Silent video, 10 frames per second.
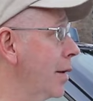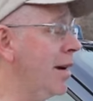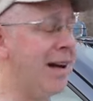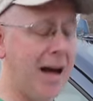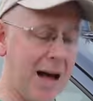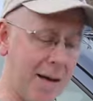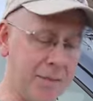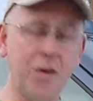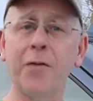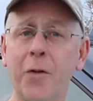nah, I'm
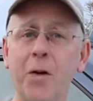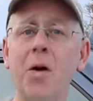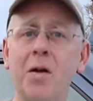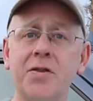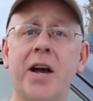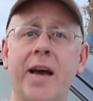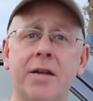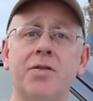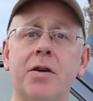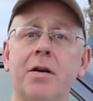due for an oil
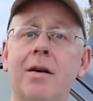change.